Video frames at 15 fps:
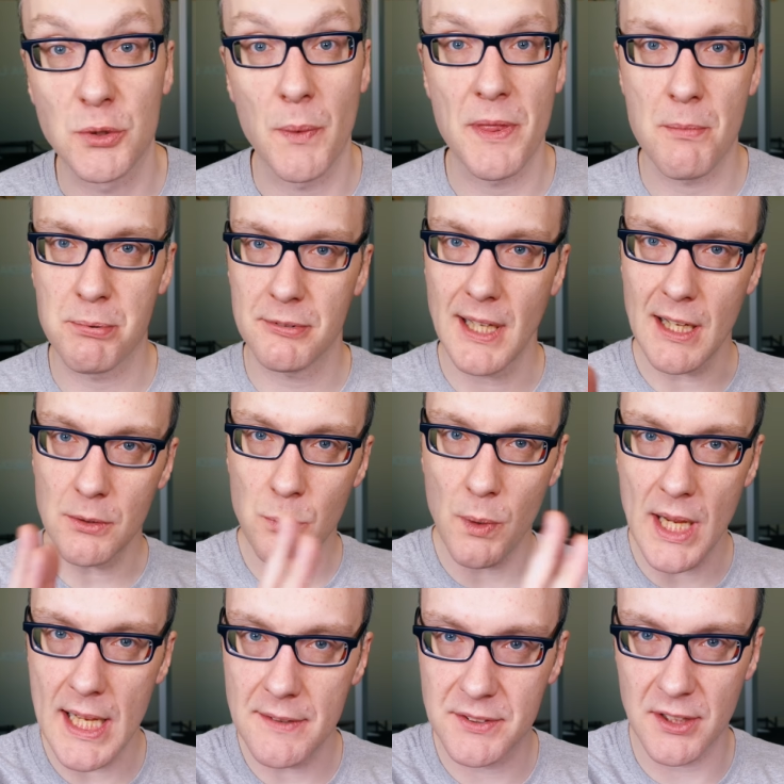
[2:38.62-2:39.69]
So when the brown
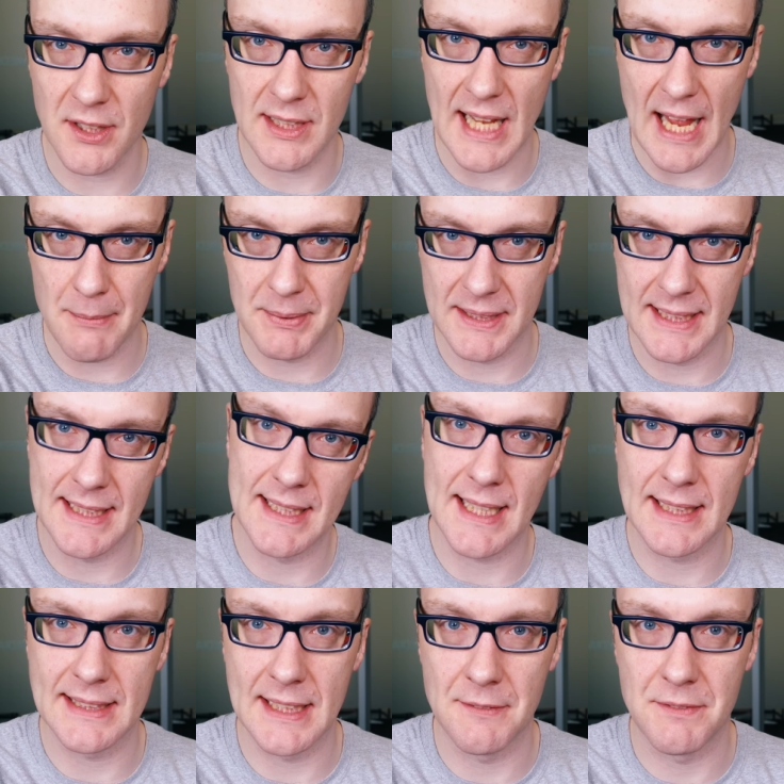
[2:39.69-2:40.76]
wave started happening in the
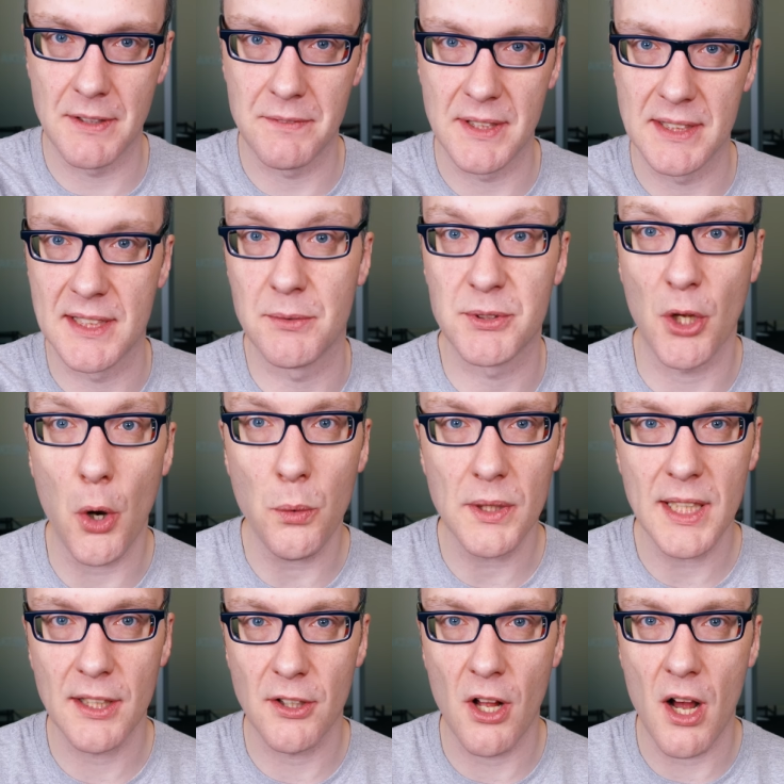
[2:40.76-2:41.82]
1950s, there was
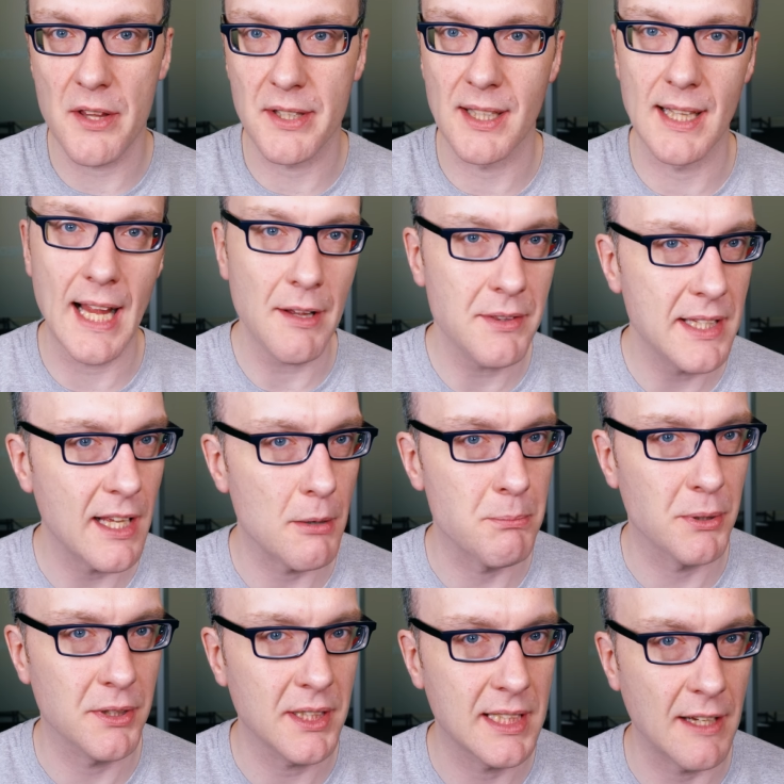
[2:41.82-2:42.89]
already a law that allowed the
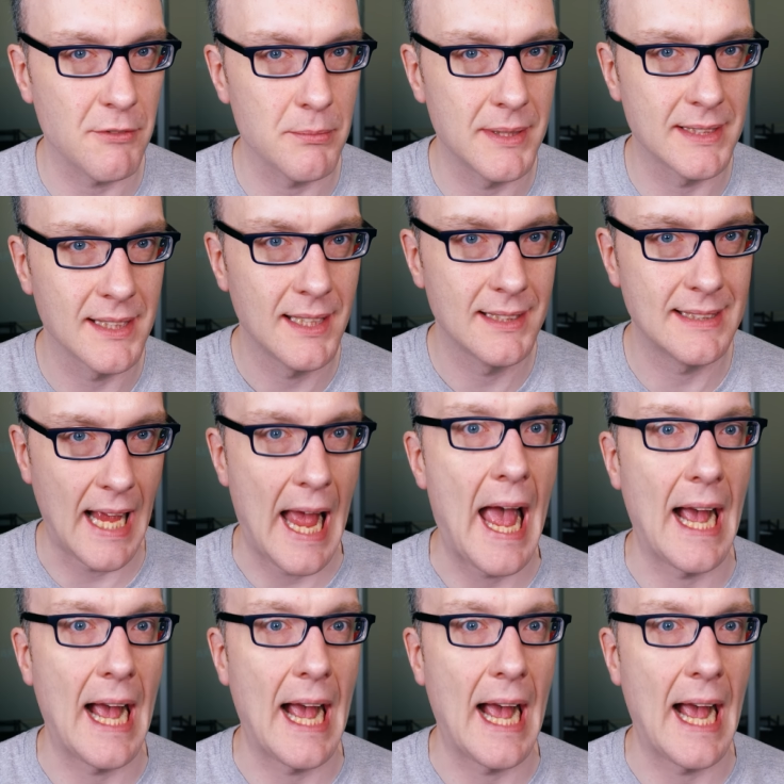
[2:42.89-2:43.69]
Alberta government to